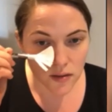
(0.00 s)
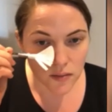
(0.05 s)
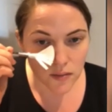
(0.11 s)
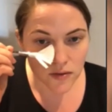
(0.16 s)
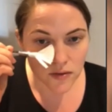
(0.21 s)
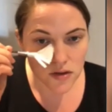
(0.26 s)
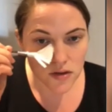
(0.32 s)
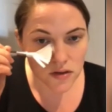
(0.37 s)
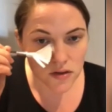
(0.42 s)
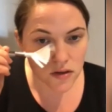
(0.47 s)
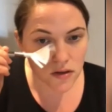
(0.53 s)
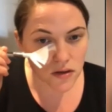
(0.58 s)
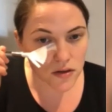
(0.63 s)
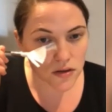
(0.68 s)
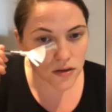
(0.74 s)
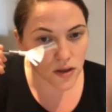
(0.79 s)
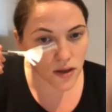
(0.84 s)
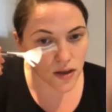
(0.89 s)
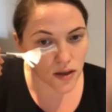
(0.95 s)
just going to
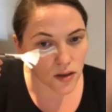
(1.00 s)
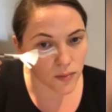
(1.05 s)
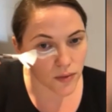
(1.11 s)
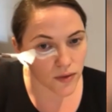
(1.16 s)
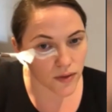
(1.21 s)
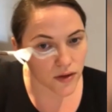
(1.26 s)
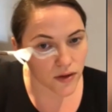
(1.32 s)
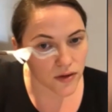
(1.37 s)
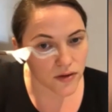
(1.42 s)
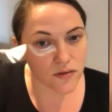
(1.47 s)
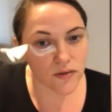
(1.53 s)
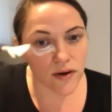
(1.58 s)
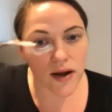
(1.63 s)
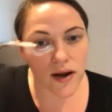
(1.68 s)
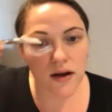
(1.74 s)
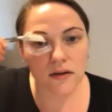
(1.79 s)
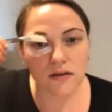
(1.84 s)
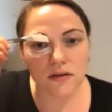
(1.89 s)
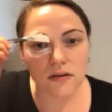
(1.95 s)
gently put this
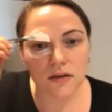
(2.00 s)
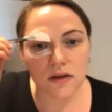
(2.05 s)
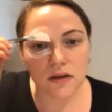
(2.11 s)
around